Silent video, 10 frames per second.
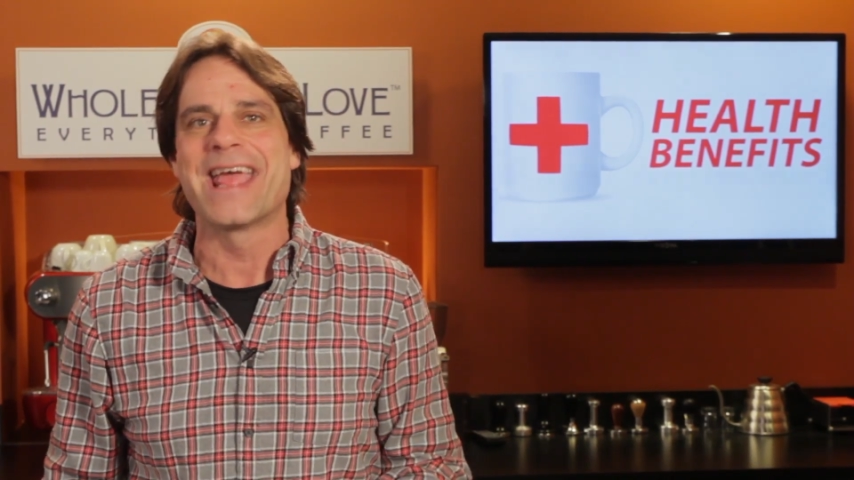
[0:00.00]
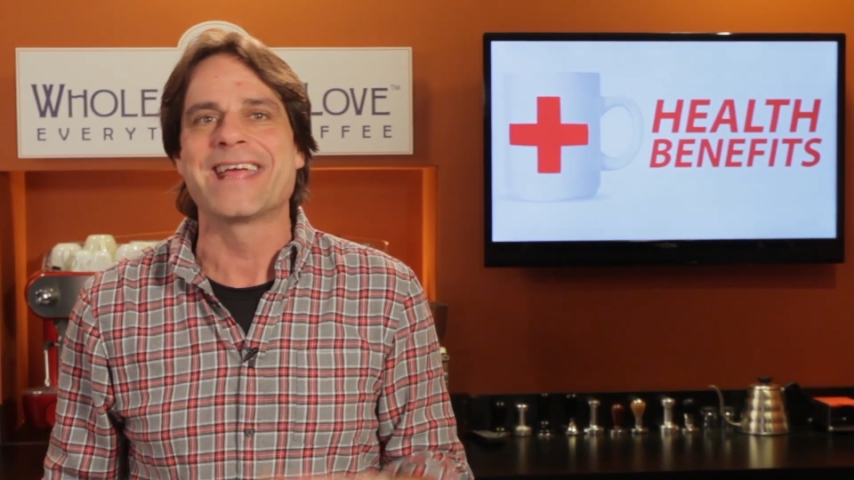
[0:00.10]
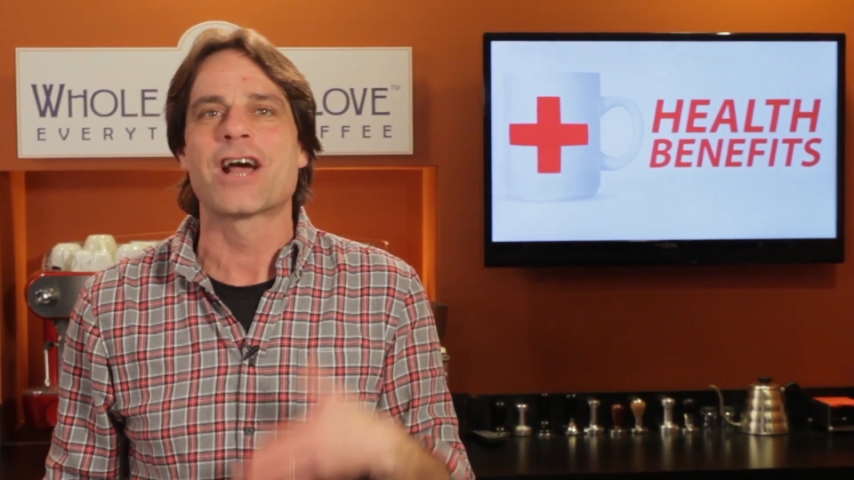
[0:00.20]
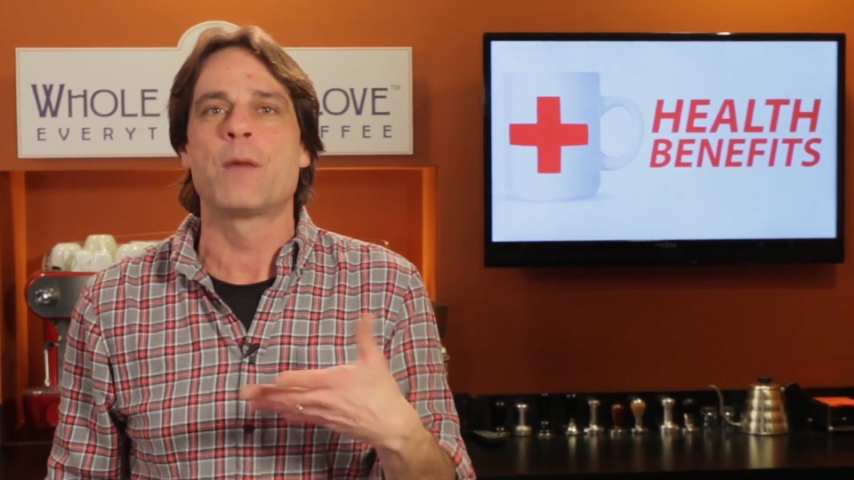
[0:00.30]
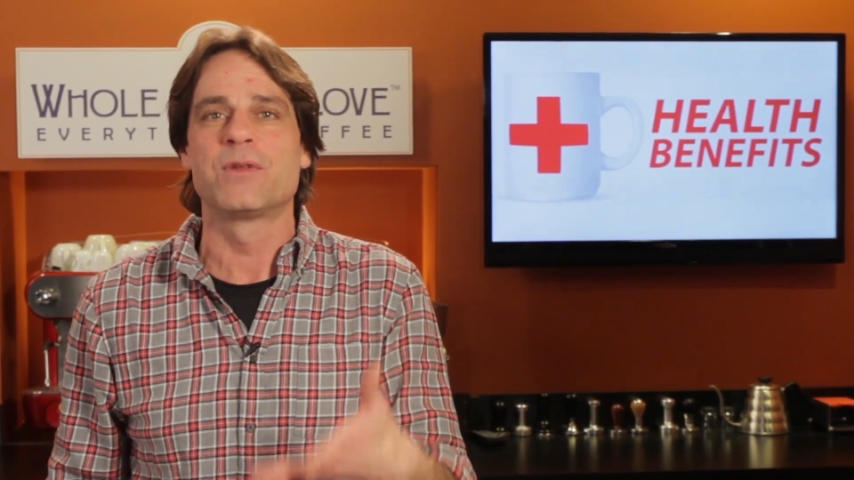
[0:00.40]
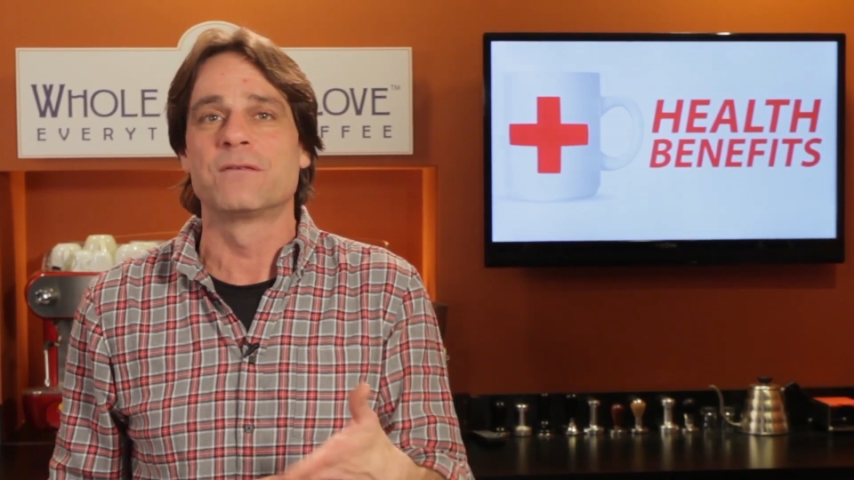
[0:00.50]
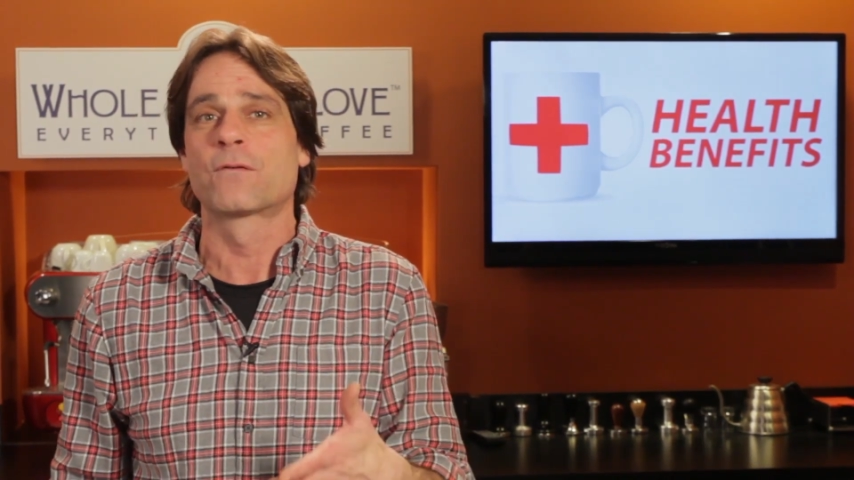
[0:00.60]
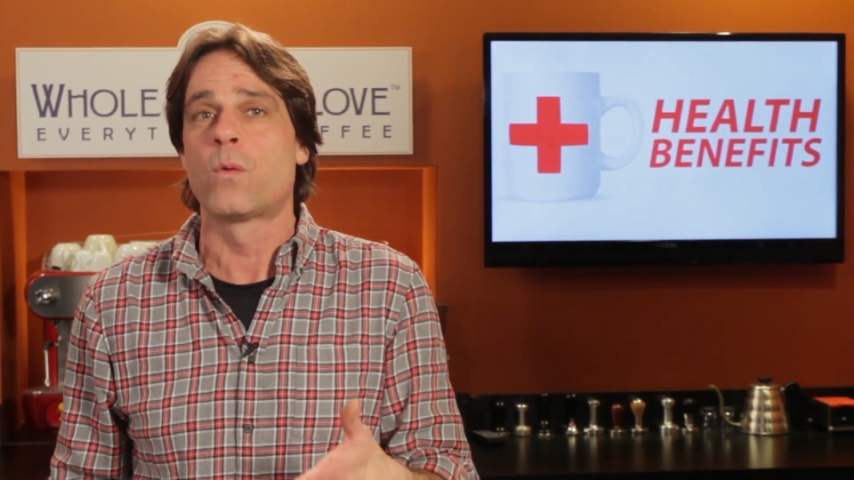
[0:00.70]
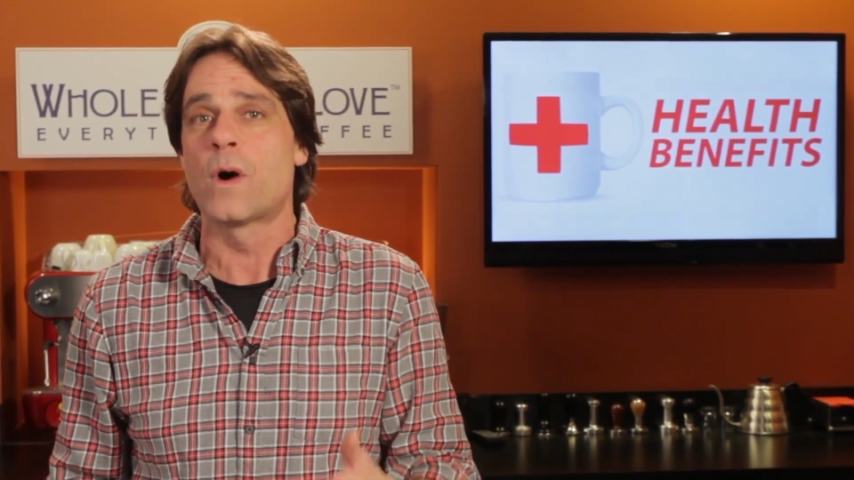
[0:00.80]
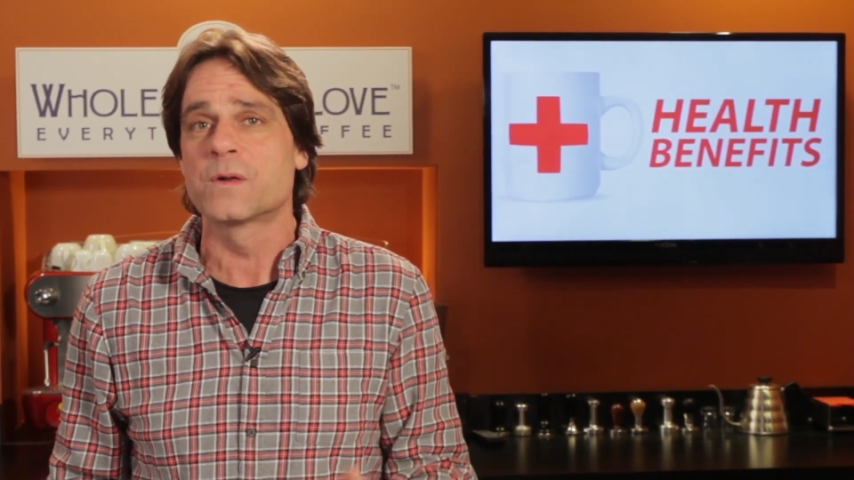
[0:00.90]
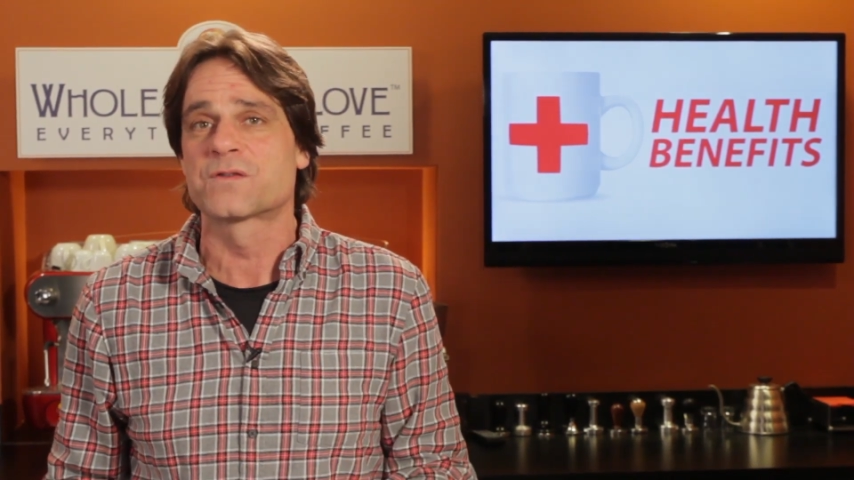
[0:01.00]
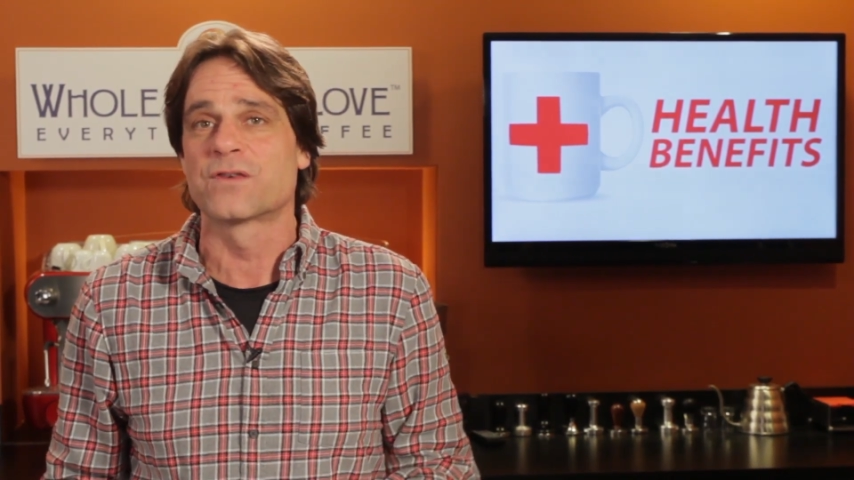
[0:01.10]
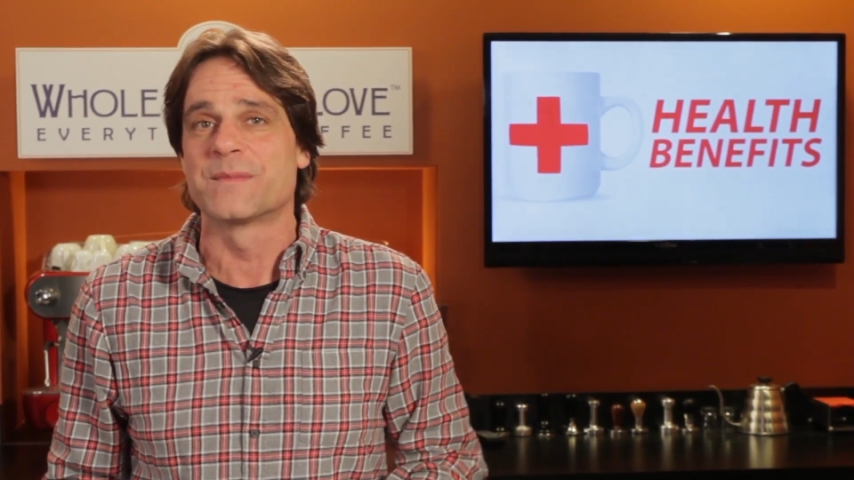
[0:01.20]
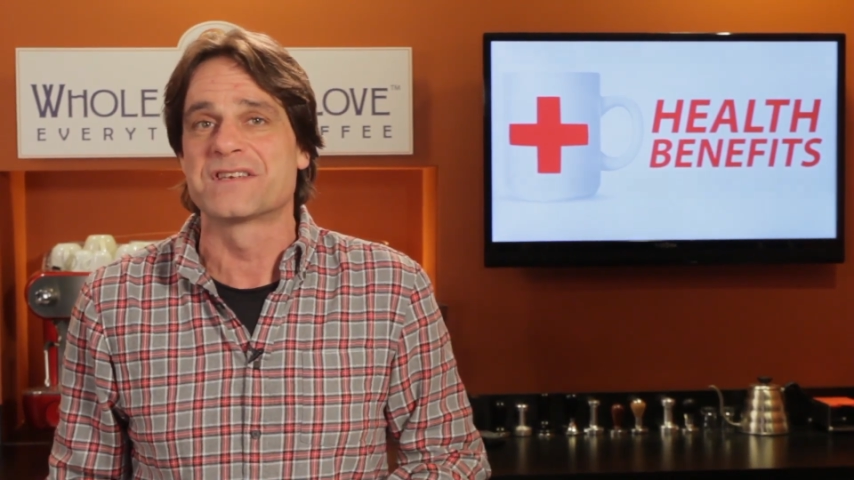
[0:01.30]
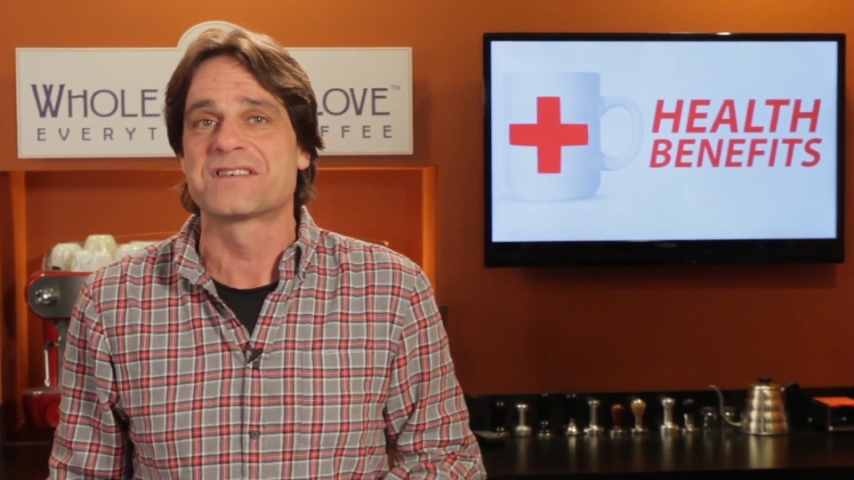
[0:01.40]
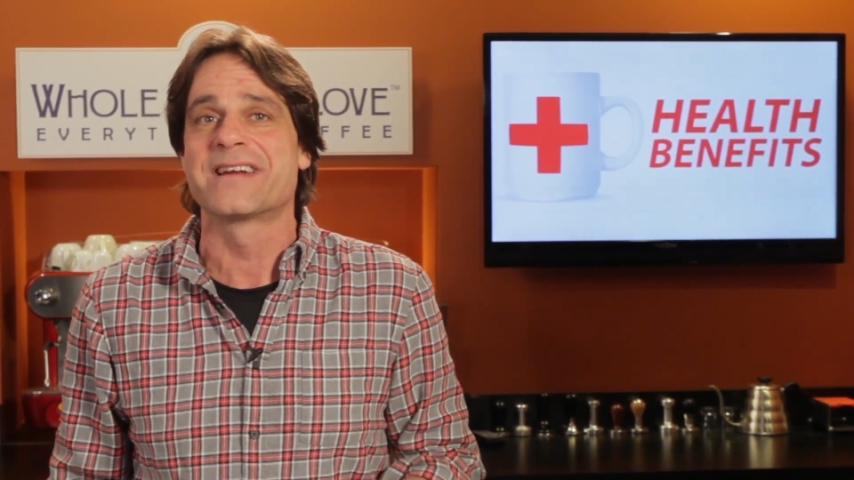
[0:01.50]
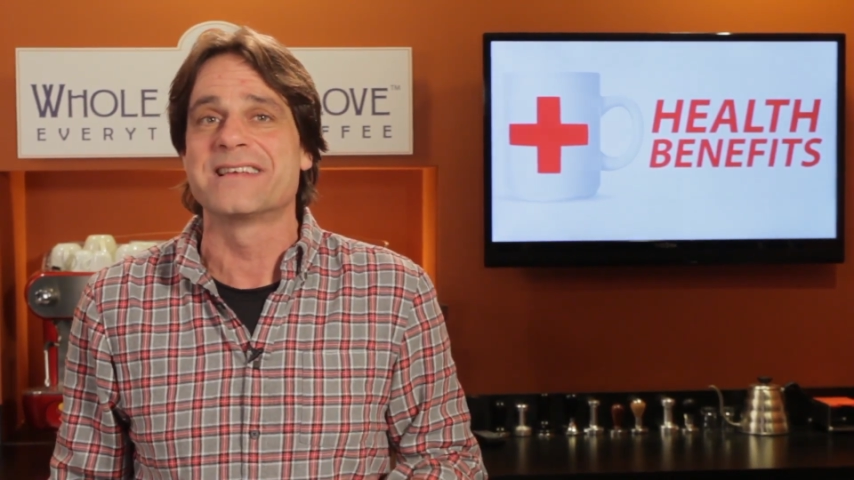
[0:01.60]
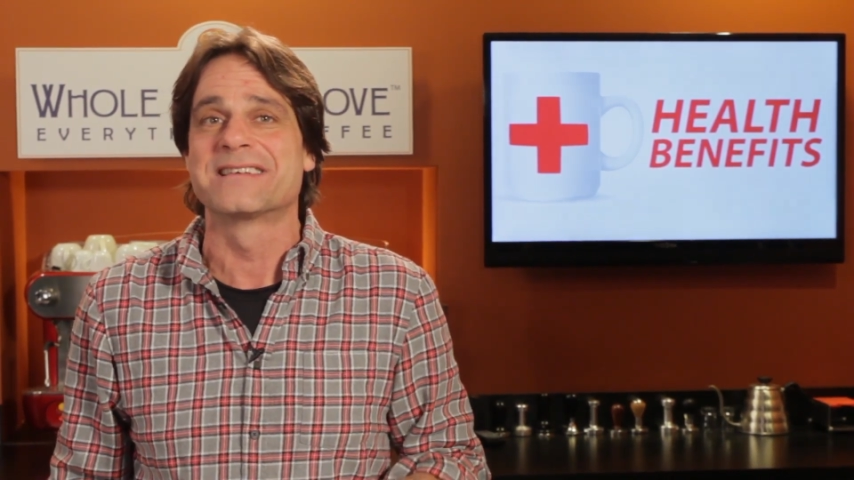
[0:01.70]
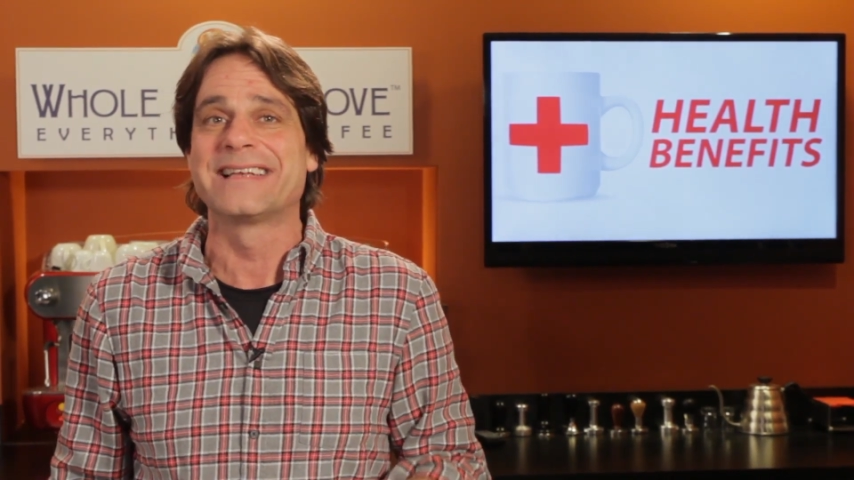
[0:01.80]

a couple of quotes from the study's